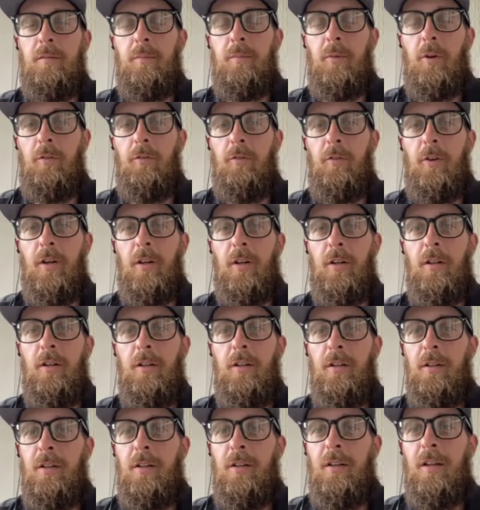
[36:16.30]
perfect.
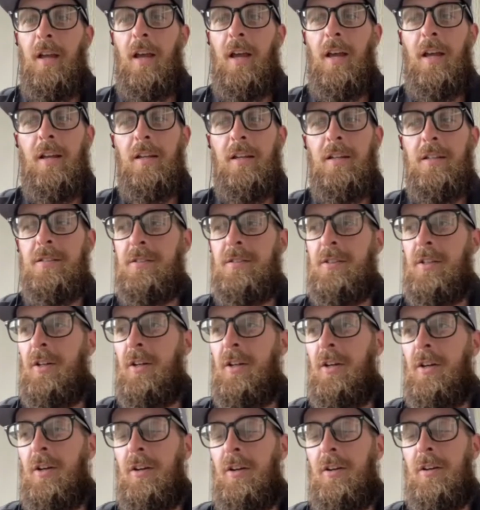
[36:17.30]
And is
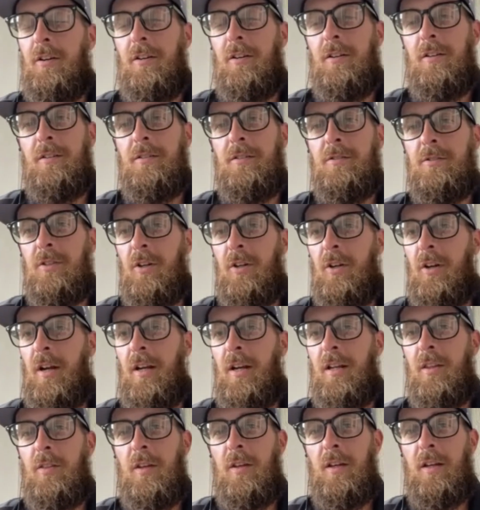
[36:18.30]
there
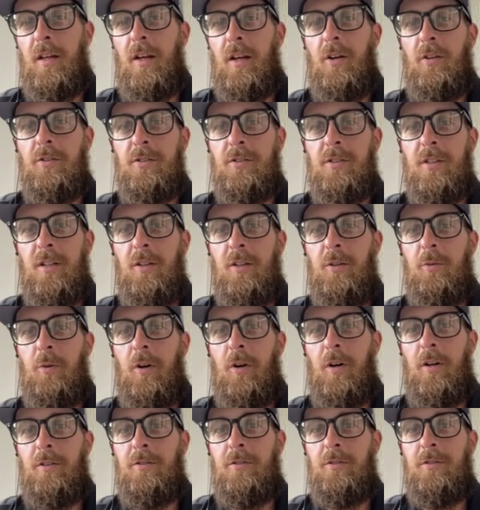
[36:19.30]
anything else that you
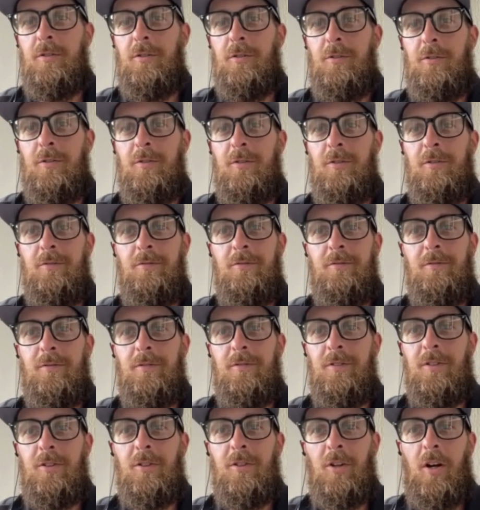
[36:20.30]
want to
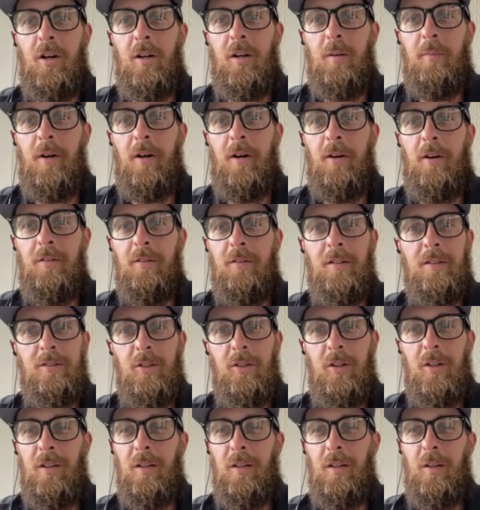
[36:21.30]
talk about? Is there
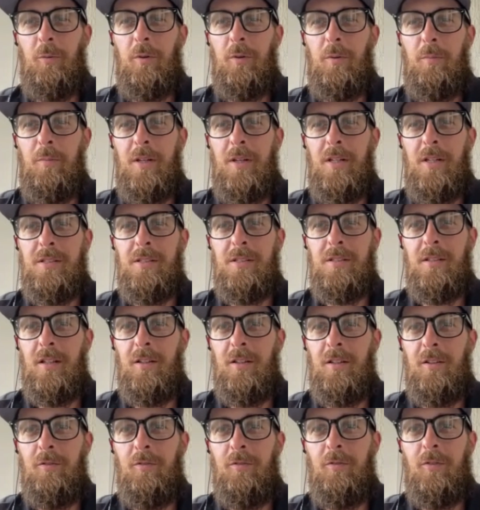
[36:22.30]
anything that we missed that
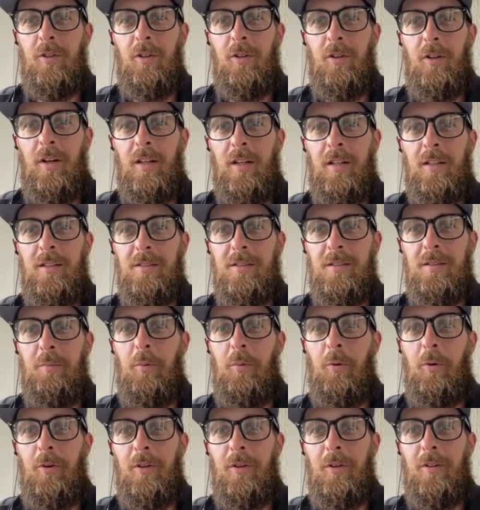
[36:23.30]
you feel like is
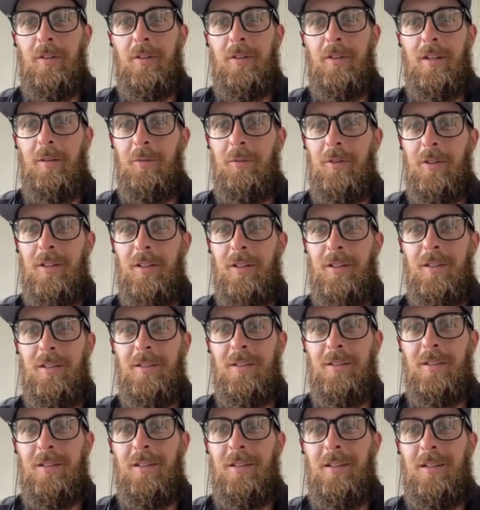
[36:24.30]
important that we didn't
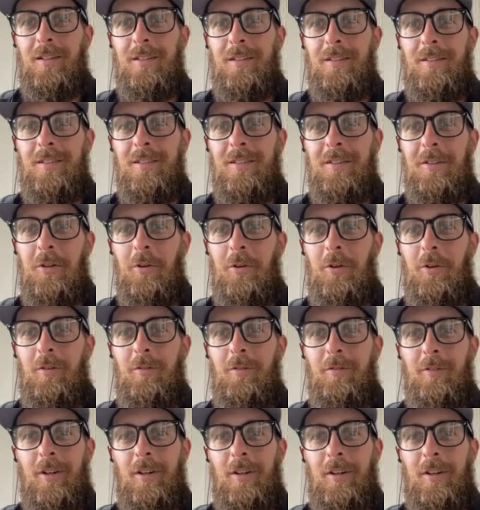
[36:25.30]
go
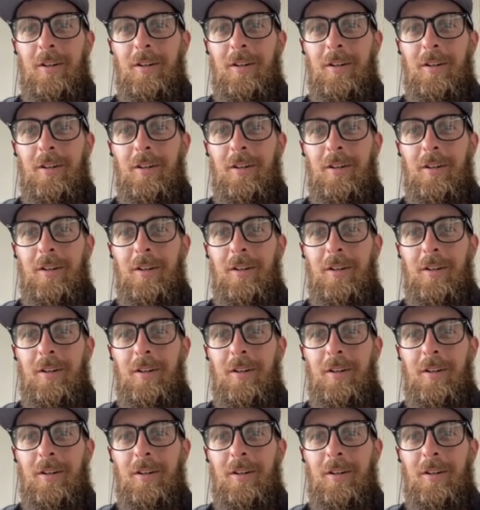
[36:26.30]
over?